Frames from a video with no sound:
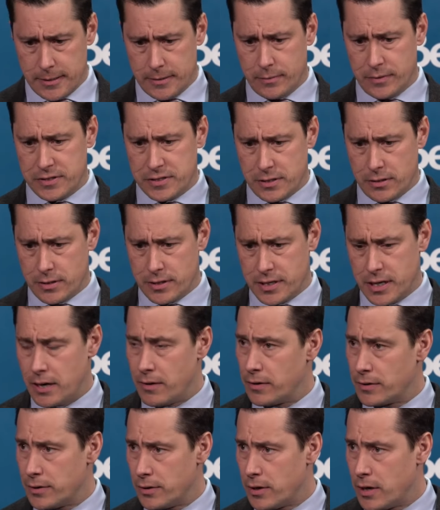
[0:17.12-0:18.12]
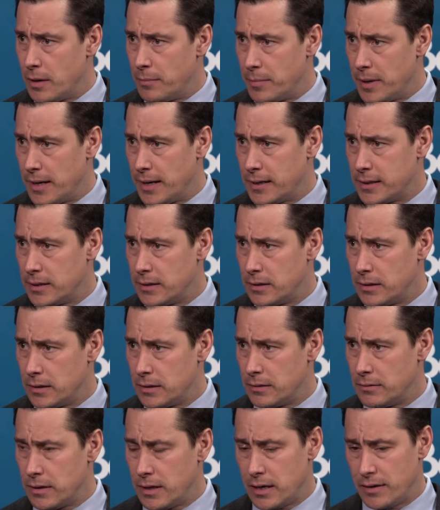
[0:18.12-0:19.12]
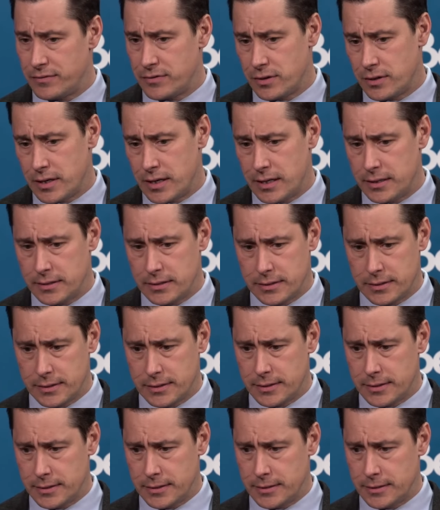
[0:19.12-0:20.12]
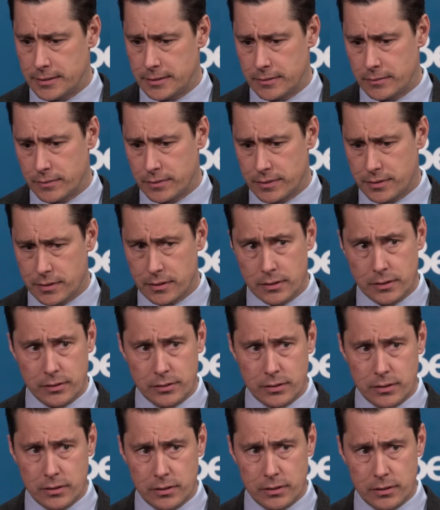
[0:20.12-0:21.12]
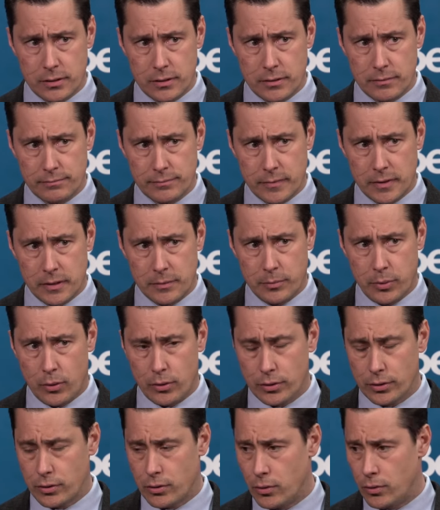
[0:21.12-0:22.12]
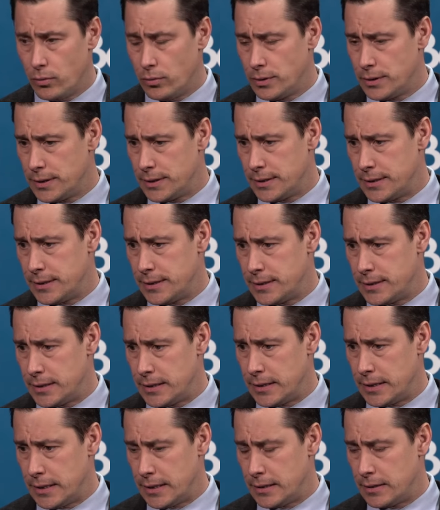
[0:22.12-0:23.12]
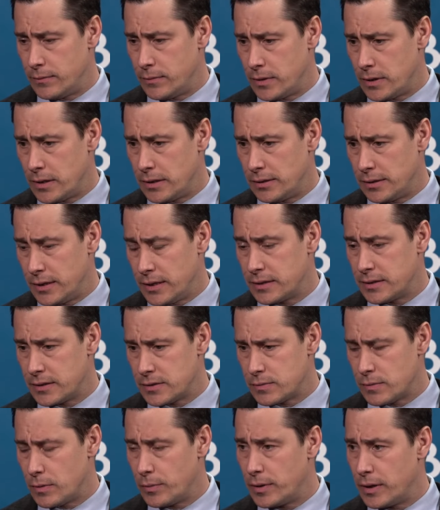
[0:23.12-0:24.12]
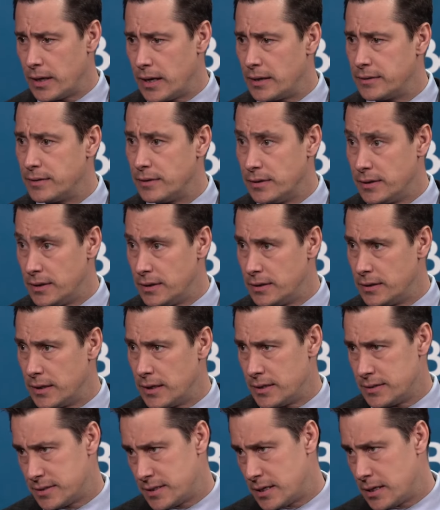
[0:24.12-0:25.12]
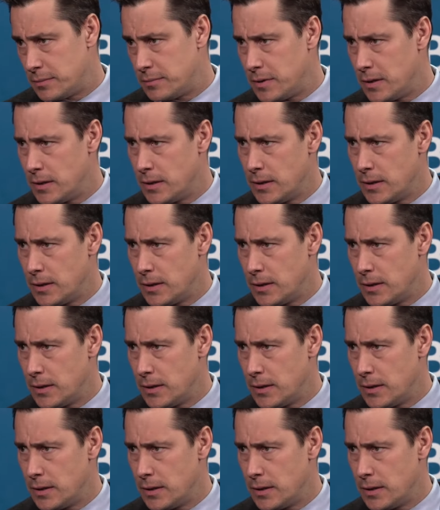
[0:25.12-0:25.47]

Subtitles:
we saw character come back right after that and with a good, an important goal. And what I liked is when we had the lead last game,